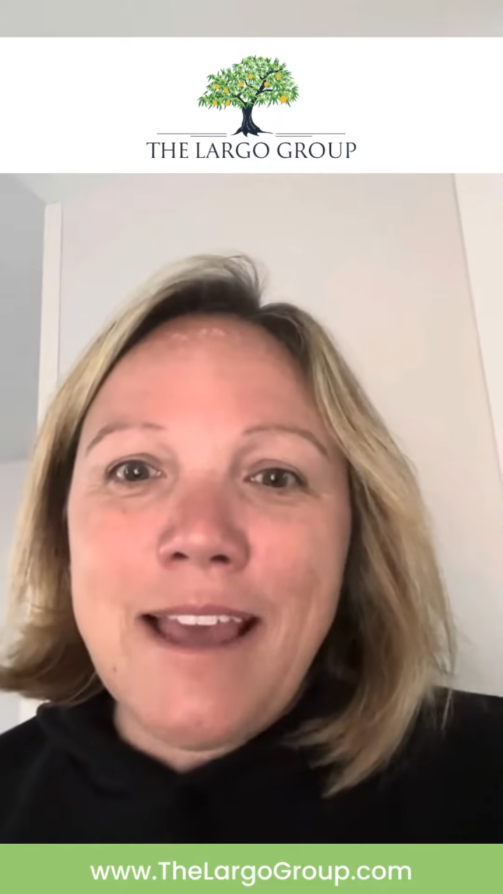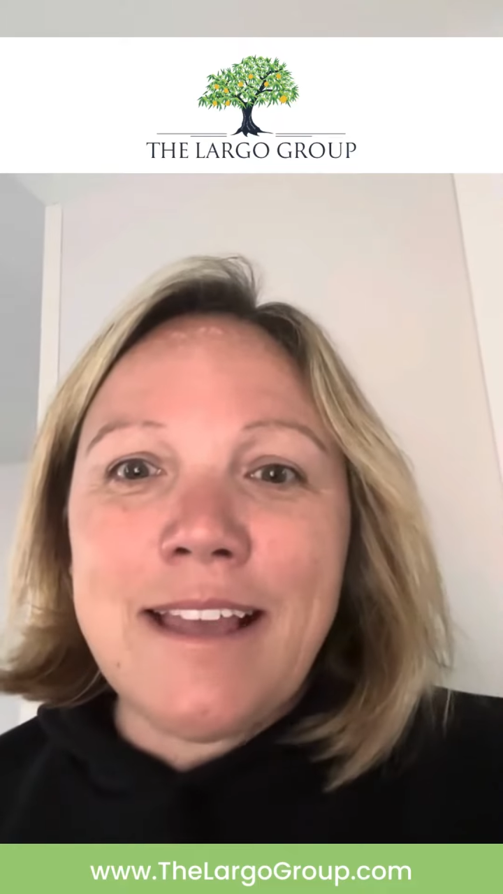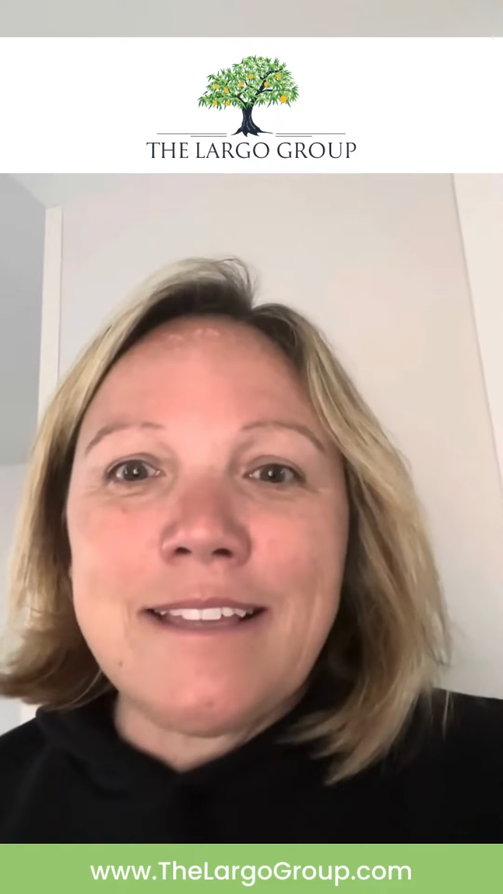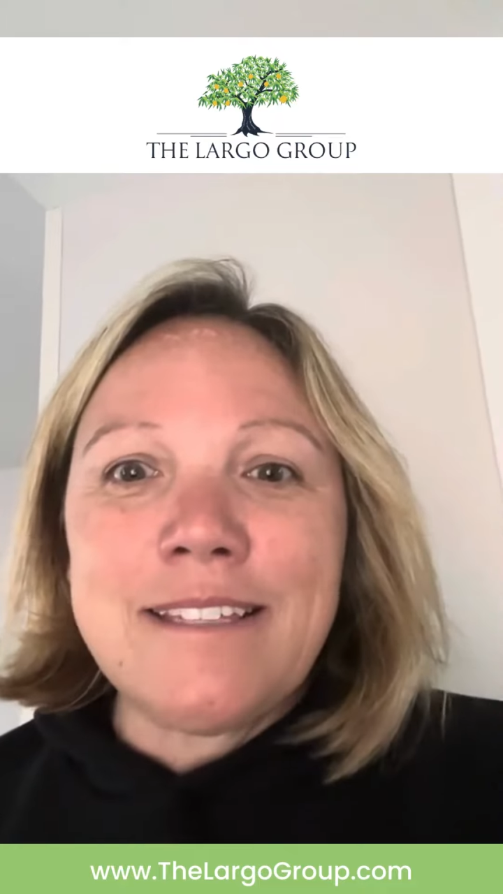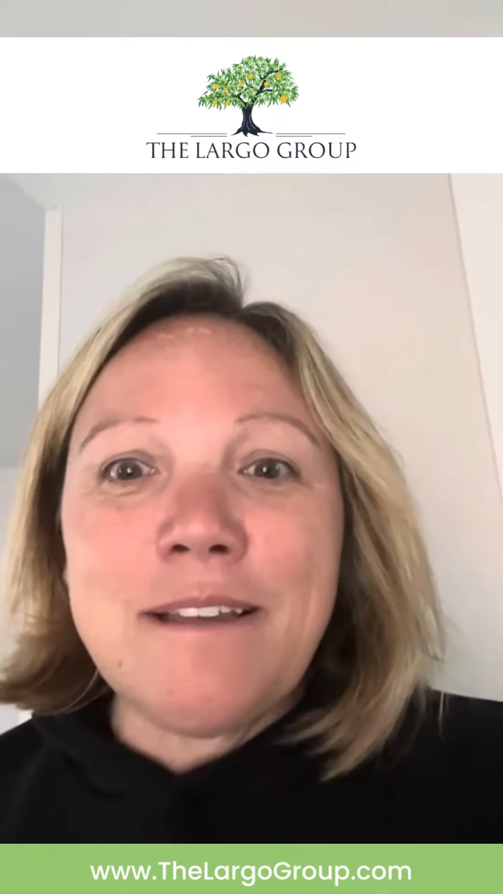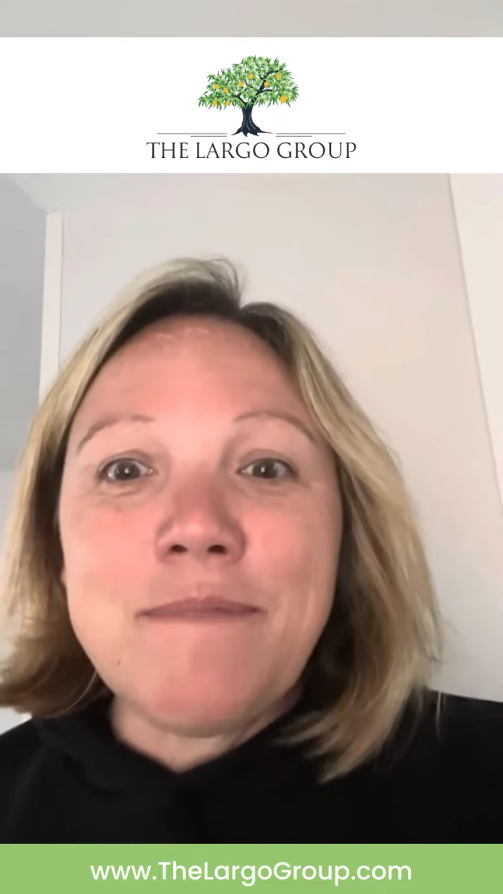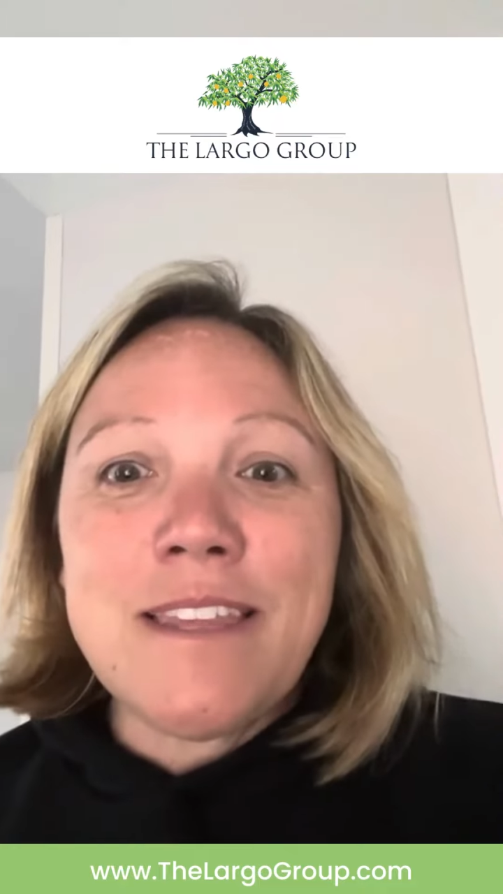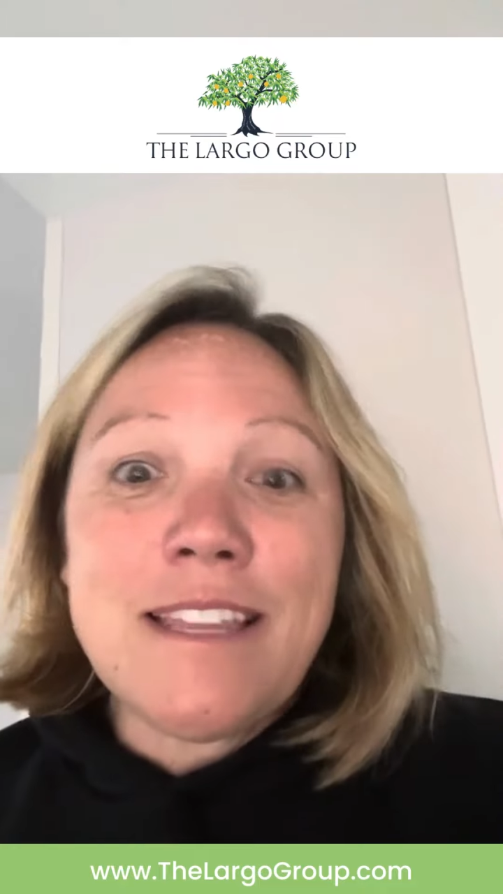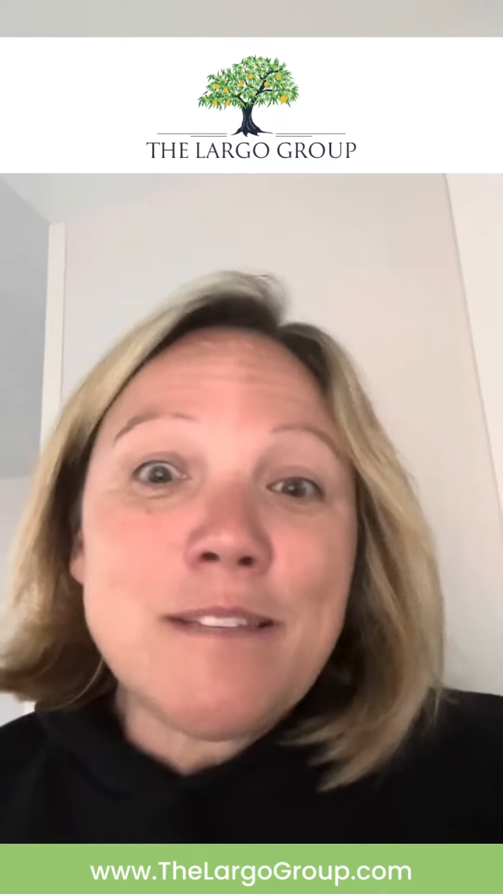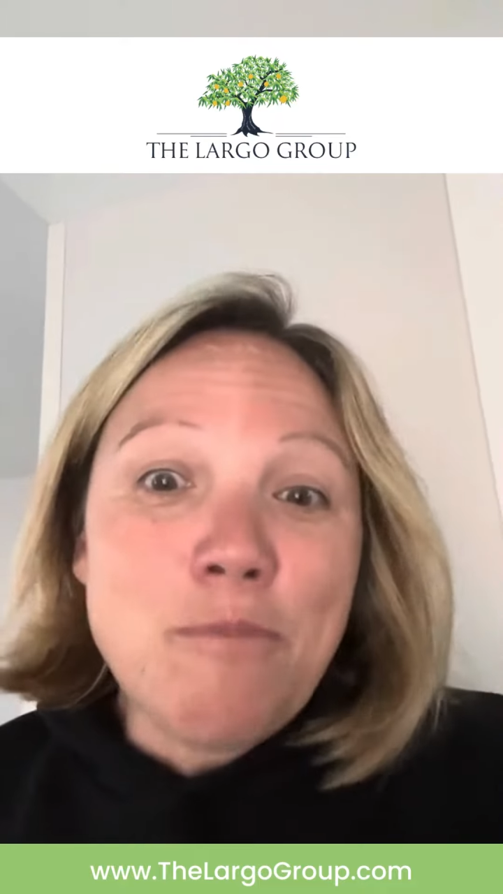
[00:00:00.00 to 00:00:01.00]
as
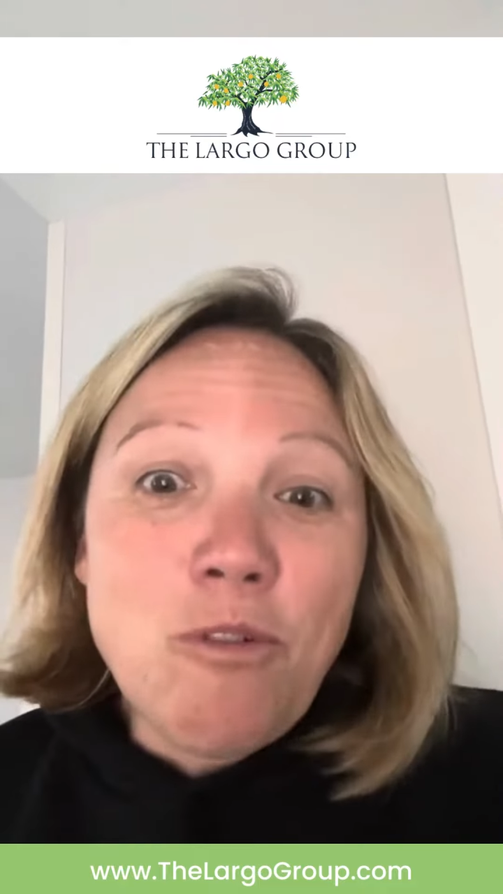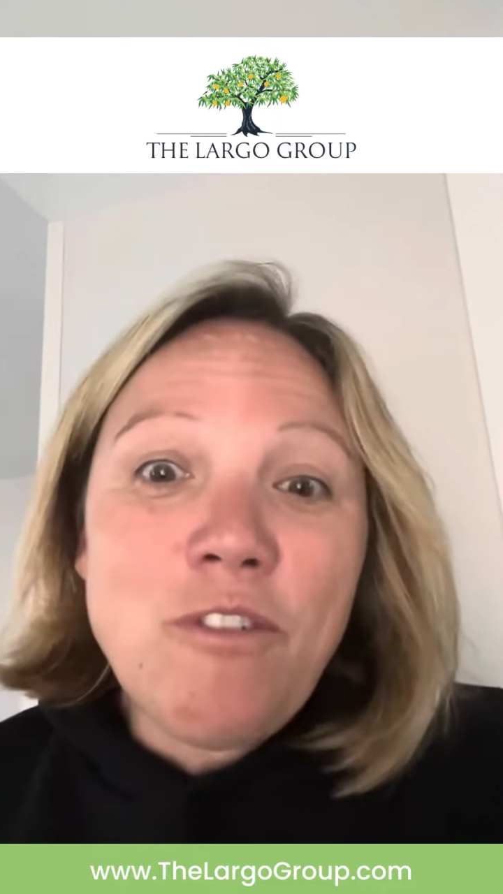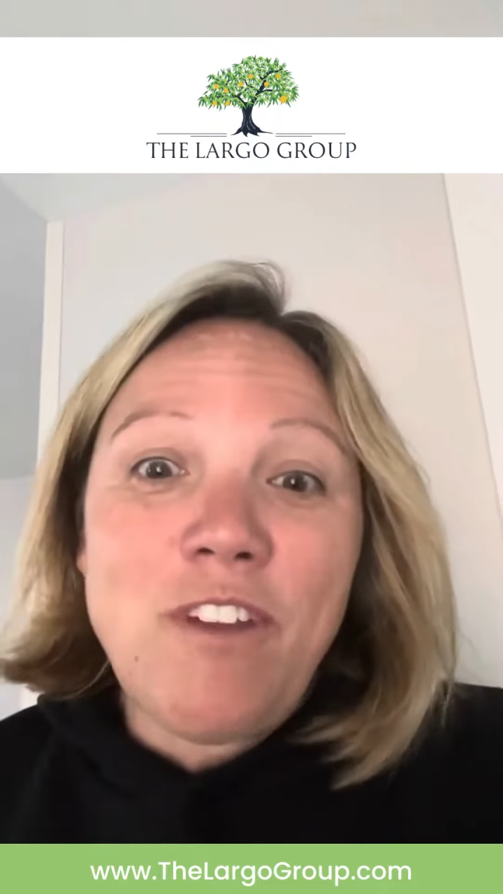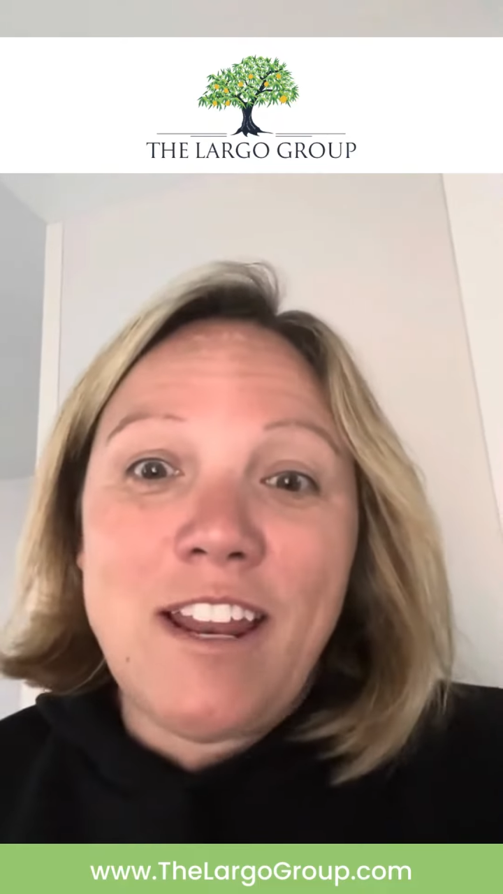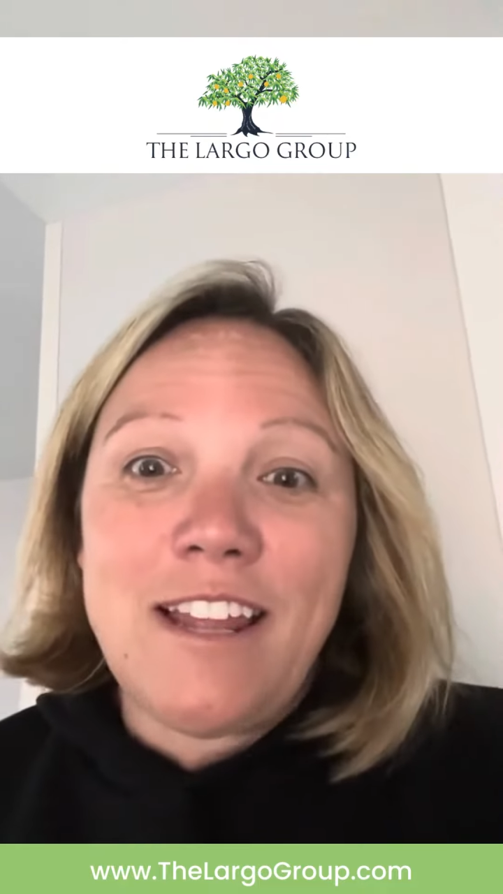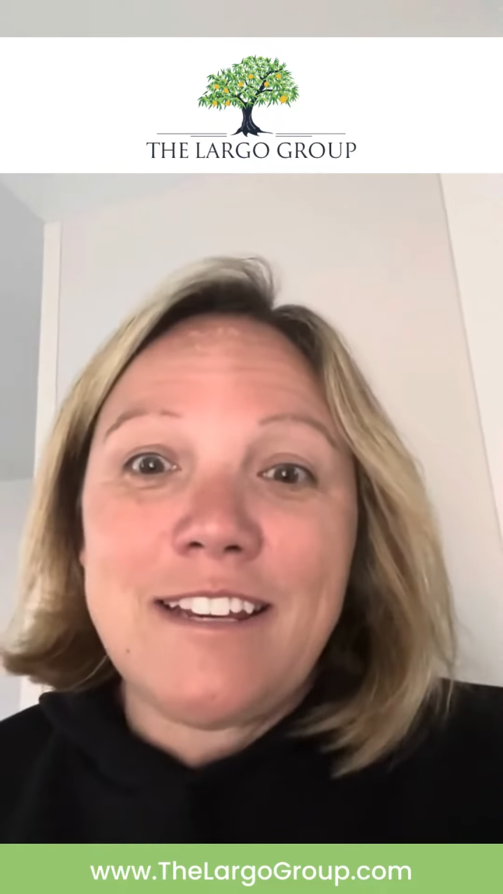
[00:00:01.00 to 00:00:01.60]
something that's motivating